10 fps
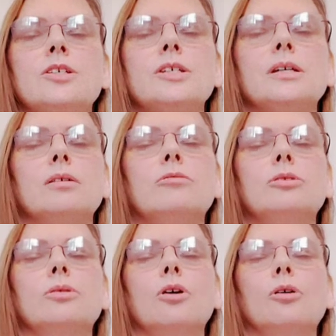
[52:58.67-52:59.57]
Just take a
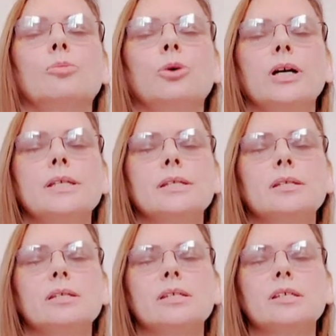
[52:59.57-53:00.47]
few calm breaths
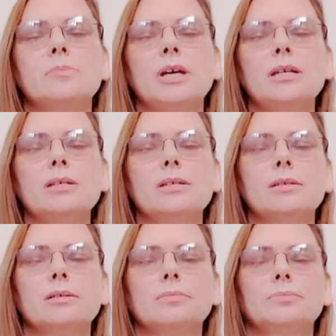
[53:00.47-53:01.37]
in this space.